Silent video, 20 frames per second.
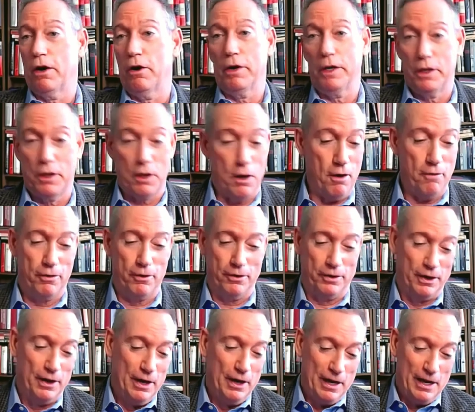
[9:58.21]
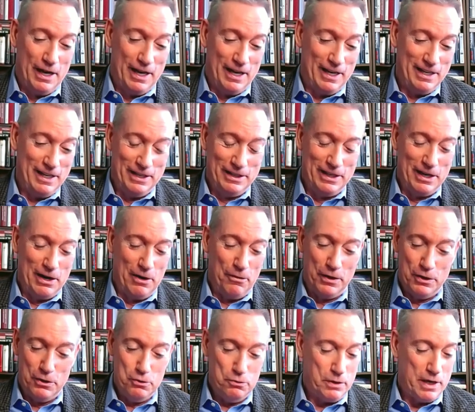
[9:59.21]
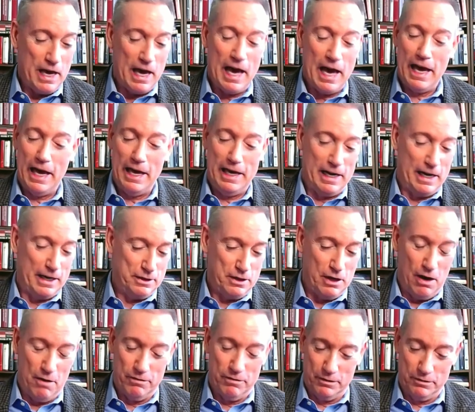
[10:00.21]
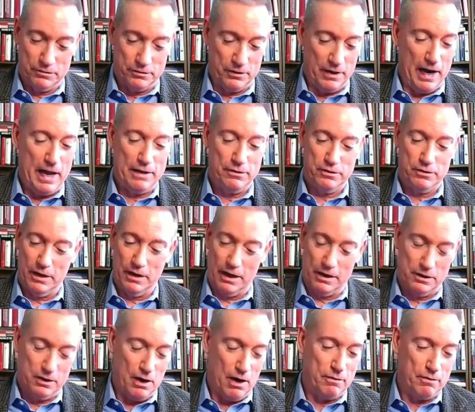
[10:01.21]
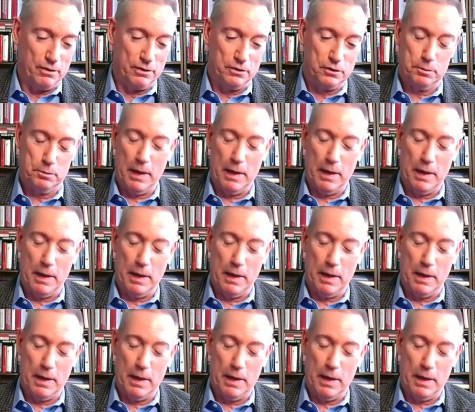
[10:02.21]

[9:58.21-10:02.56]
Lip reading: I'd already covered, you know, the UK, and I'd covered France, and I'd covered